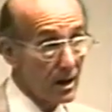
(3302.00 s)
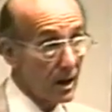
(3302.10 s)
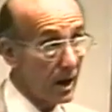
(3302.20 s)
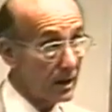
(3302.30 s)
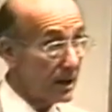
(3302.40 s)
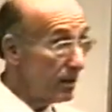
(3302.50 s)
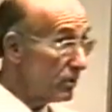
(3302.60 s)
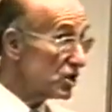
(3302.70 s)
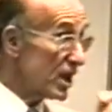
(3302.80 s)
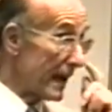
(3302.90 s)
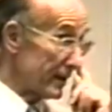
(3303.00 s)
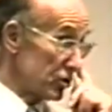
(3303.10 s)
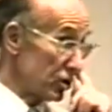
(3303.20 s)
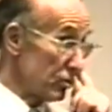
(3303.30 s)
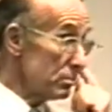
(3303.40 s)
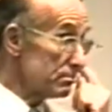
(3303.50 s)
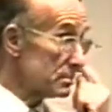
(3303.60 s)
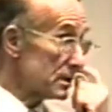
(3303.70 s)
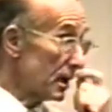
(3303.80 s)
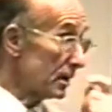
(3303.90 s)
And he would challenge you,
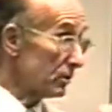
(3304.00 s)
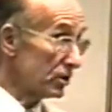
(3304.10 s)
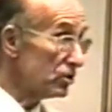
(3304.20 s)
and I would